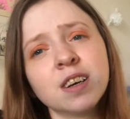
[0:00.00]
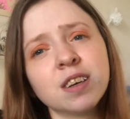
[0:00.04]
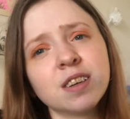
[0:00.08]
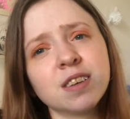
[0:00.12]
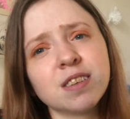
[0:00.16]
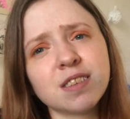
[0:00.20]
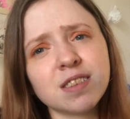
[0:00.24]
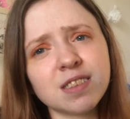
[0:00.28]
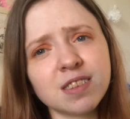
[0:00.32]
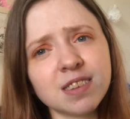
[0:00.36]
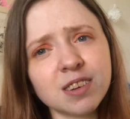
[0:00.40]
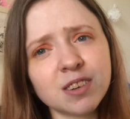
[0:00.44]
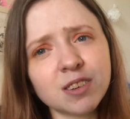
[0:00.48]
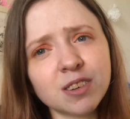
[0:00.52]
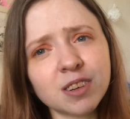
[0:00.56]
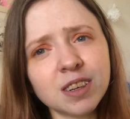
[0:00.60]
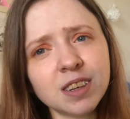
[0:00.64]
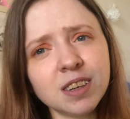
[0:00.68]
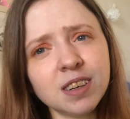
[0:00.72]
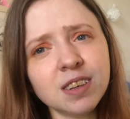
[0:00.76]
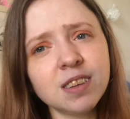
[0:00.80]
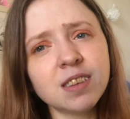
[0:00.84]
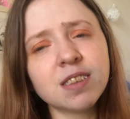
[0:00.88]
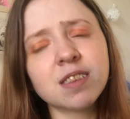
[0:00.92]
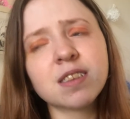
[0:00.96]

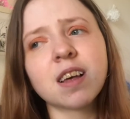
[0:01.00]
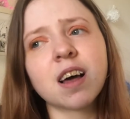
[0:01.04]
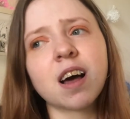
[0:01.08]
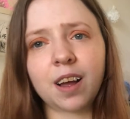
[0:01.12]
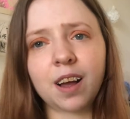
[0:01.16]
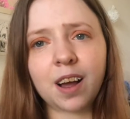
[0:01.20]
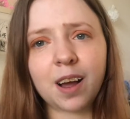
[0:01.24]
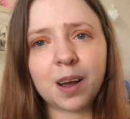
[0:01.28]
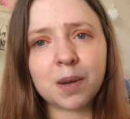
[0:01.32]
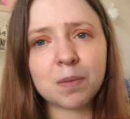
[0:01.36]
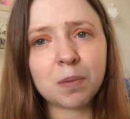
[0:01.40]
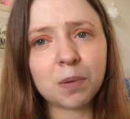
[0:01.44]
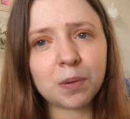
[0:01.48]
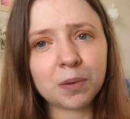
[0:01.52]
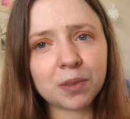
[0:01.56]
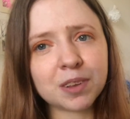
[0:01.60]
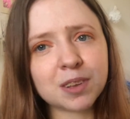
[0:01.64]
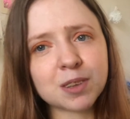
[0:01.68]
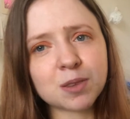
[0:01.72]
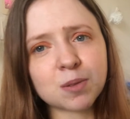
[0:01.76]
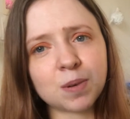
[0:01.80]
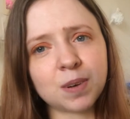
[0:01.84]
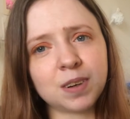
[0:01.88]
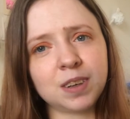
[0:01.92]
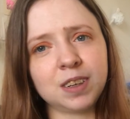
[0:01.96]
series. I bought
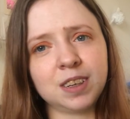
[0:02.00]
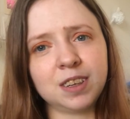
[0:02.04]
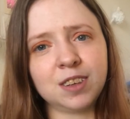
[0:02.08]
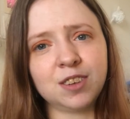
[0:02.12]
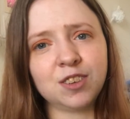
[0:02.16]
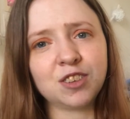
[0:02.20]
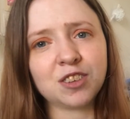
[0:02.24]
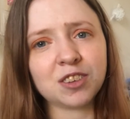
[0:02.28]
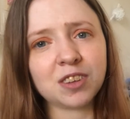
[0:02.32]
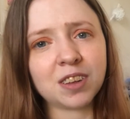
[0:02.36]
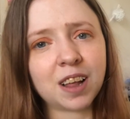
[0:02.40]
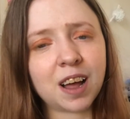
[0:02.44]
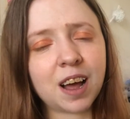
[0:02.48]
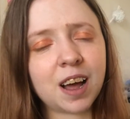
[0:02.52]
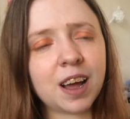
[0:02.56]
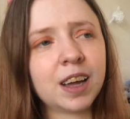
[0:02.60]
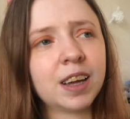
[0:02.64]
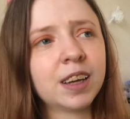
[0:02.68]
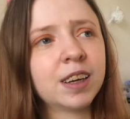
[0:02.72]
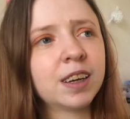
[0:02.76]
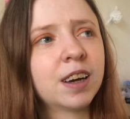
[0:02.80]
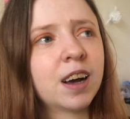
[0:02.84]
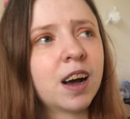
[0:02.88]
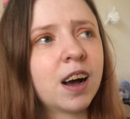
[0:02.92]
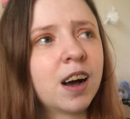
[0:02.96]
this one in
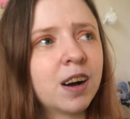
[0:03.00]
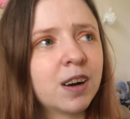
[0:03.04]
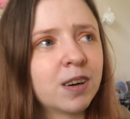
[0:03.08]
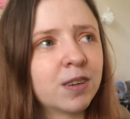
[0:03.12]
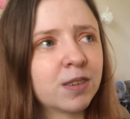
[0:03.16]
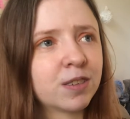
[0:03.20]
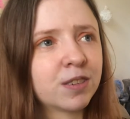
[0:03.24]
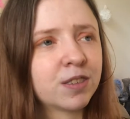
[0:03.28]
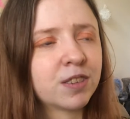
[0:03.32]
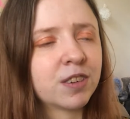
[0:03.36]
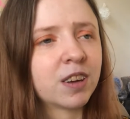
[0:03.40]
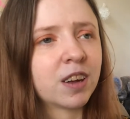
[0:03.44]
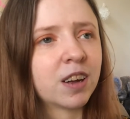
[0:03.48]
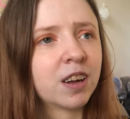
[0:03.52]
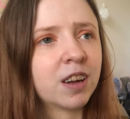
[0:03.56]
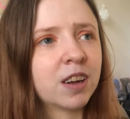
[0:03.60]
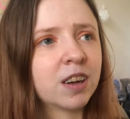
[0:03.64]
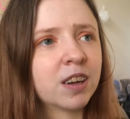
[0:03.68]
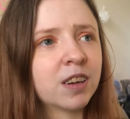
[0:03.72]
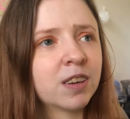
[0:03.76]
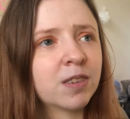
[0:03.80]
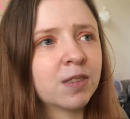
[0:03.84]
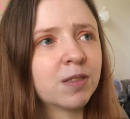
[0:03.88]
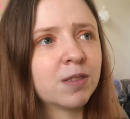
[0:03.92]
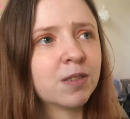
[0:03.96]
July
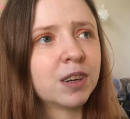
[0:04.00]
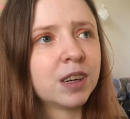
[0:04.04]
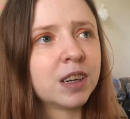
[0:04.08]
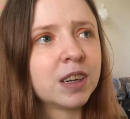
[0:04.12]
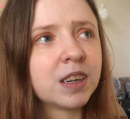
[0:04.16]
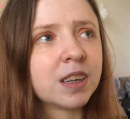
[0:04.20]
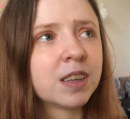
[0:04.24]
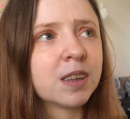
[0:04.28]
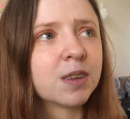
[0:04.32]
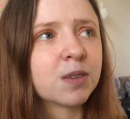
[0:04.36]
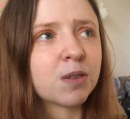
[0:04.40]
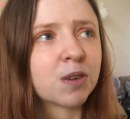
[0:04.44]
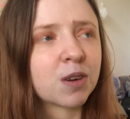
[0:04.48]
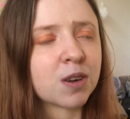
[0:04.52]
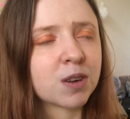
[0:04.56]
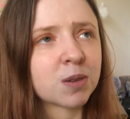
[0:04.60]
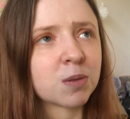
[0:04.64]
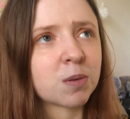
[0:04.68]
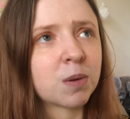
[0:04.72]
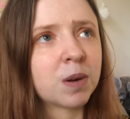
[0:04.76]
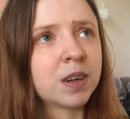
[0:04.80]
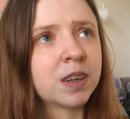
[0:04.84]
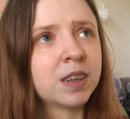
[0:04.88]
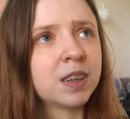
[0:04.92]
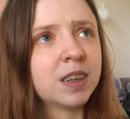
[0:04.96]
after reading the first
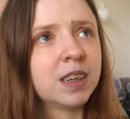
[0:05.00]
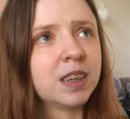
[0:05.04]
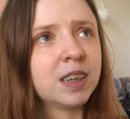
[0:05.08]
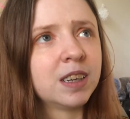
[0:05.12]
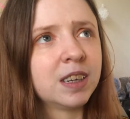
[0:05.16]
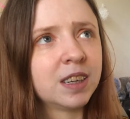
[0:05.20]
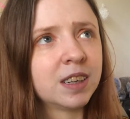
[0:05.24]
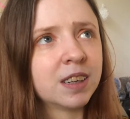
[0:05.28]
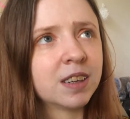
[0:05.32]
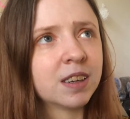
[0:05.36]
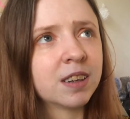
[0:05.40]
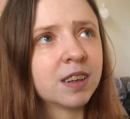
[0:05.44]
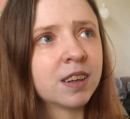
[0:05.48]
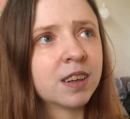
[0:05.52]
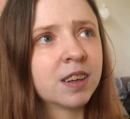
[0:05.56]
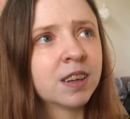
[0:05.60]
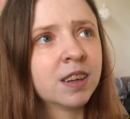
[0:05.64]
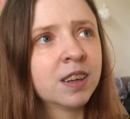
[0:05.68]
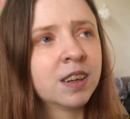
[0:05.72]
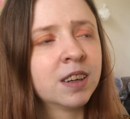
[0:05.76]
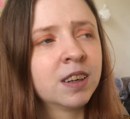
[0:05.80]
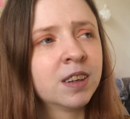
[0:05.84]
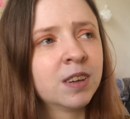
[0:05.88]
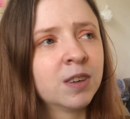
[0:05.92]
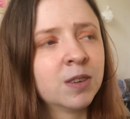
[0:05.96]
one
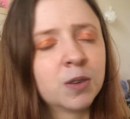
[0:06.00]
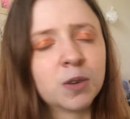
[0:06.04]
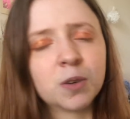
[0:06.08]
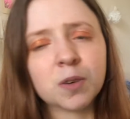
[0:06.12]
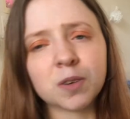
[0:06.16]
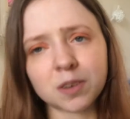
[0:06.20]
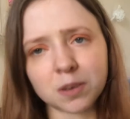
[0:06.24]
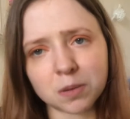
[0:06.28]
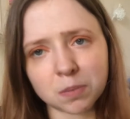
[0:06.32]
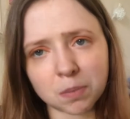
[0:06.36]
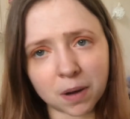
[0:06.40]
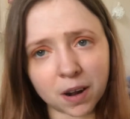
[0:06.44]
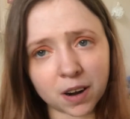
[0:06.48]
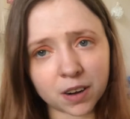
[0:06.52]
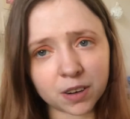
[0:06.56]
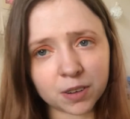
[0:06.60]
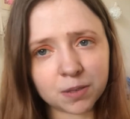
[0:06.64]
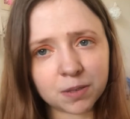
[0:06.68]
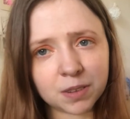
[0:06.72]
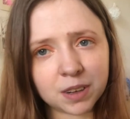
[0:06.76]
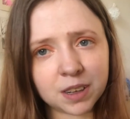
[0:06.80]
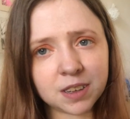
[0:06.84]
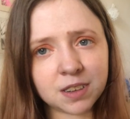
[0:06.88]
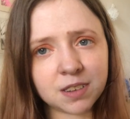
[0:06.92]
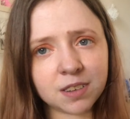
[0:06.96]
as part
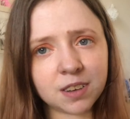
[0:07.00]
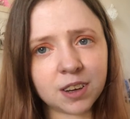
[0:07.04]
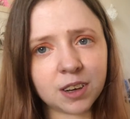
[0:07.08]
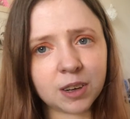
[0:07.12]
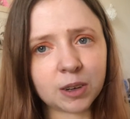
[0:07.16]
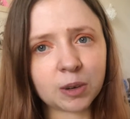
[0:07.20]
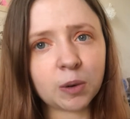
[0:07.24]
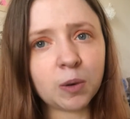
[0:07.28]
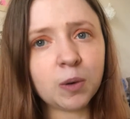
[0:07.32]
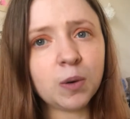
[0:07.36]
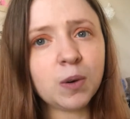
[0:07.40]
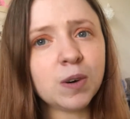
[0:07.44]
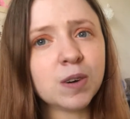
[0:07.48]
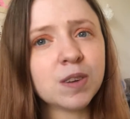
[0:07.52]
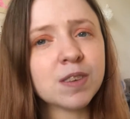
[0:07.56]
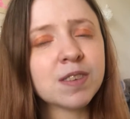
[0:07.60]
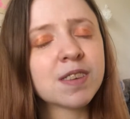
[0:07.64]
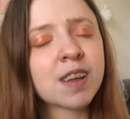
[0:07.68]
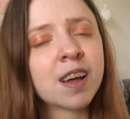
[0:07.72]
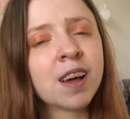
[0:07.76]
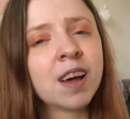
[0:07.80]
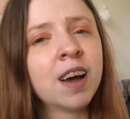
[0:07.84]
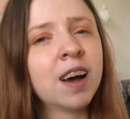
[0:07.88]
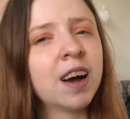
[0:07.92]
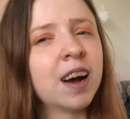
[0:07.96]
of India Chords.
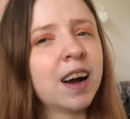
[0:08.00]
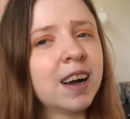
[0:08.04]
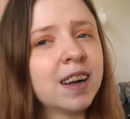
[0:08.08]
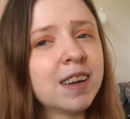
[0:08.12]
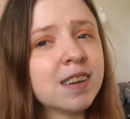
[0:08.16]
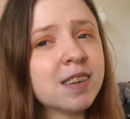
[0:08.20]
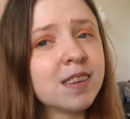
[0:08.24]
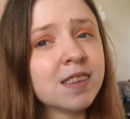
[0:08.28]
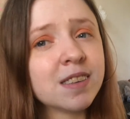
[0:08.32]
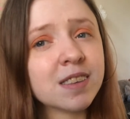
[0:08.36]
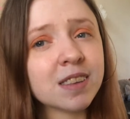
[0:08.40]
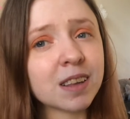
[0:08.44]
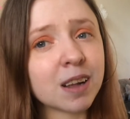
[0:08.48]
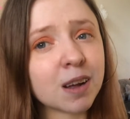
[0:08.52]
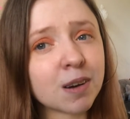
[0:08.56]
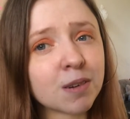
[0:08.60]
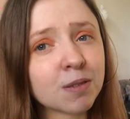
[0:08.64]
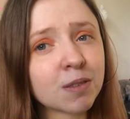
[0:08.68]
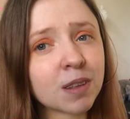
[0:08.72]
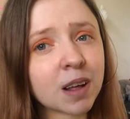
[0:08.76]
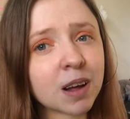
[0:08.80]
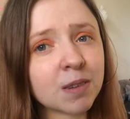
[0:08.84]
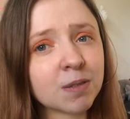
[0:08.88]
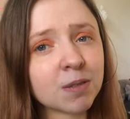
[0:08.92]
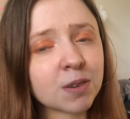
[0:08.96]
I didn't love
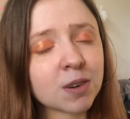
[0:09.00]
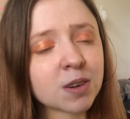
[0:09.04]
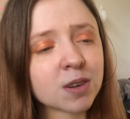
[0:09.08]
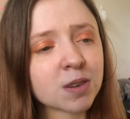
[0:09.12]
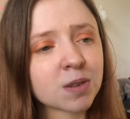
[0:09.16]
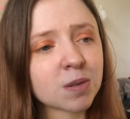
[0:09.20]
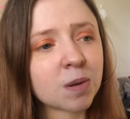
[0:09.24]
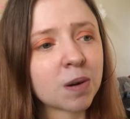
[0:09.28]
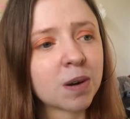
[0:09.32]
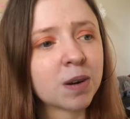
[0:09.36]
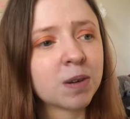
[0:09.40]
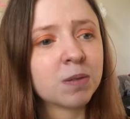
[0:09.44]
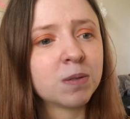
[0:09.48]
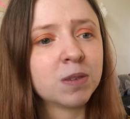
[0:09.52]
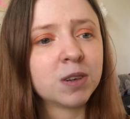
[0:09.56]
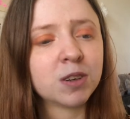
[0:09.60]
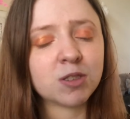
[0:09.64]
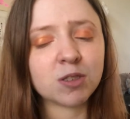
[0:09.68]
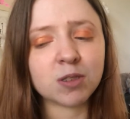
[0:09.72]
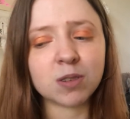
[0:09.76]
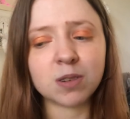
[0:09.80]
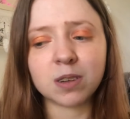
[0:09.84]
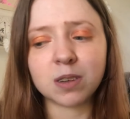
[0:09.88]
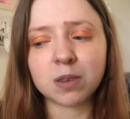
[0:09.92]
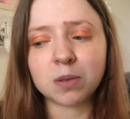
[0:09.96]
that first one,
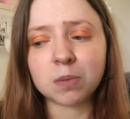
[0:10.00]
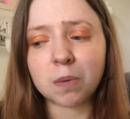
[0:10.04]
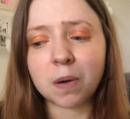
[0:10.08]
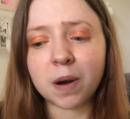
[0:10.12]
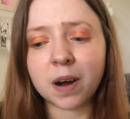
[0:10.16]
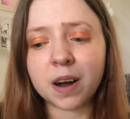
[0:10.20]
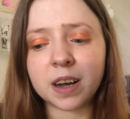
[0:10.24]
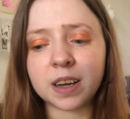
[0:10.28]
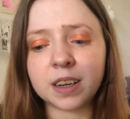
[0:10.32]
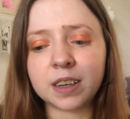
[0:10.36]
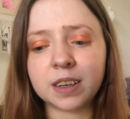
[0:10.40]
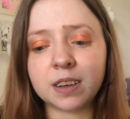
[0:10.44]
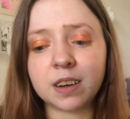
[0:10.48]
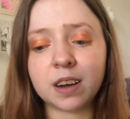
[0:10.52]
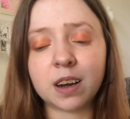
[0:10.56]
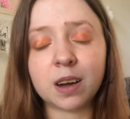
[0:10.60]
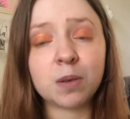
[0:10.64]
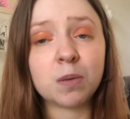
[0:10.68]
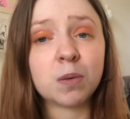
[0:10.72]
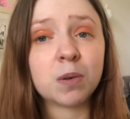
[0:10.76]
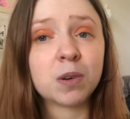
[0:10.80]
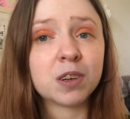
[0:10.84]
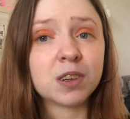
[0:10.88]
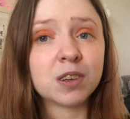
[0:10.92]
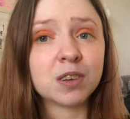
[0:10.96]
which was why I
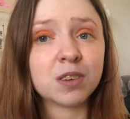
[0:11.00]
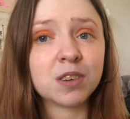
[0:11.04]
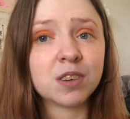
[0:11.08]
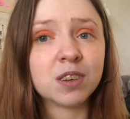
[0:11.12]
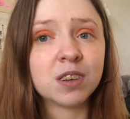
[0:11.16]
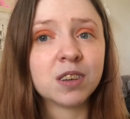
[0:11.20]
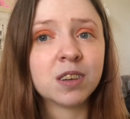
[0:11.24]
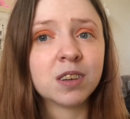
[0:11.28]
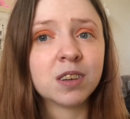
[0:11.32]
wanted